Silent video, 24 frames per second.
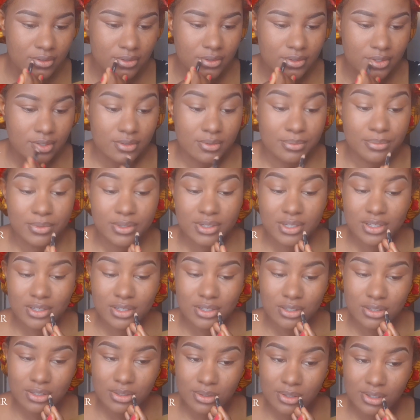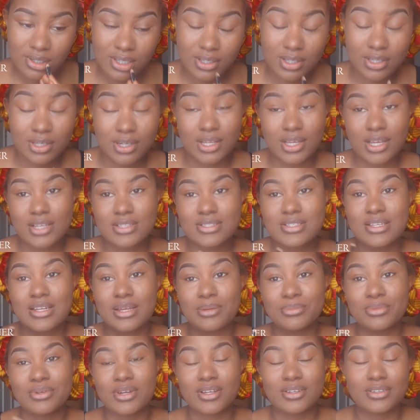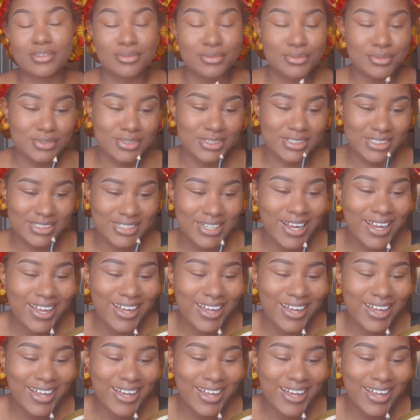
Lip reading: So, Bona, like I said, I book at the go read.